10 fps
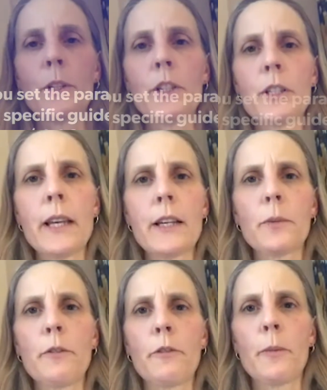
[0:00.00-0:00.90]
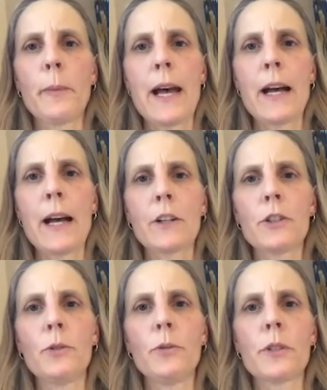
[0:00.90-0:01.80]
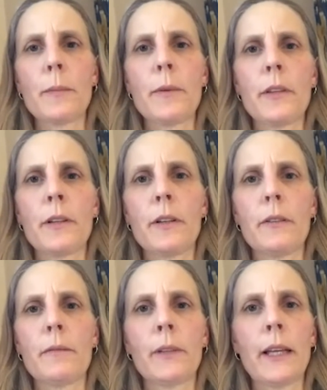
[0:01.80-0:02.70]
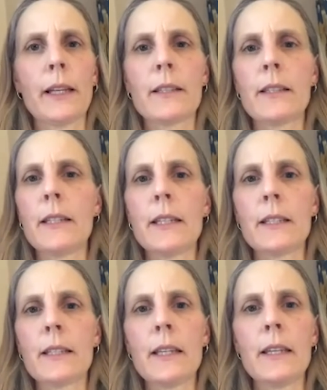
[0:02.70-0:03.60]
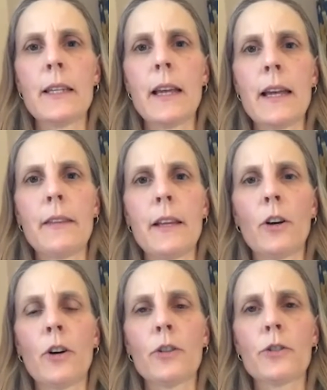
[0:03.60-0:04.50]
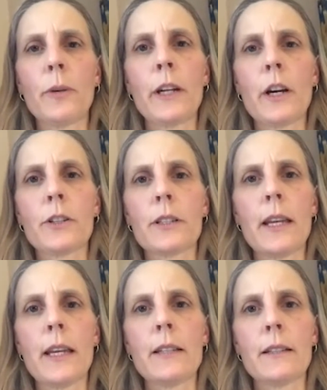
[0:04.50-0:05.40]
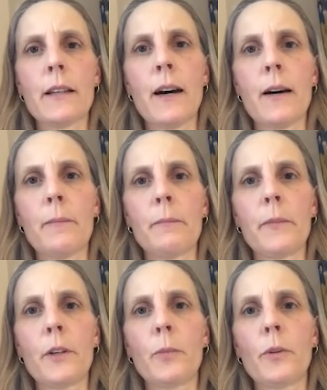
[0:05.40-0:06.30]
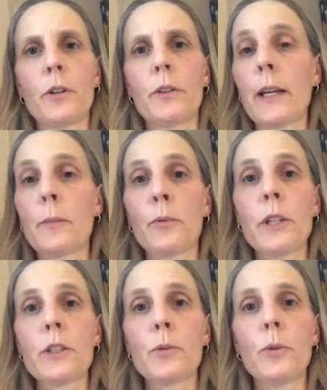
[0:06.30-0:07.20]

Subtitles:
just had to refer back to some of the like CDC, and then also in our state, there were like preschool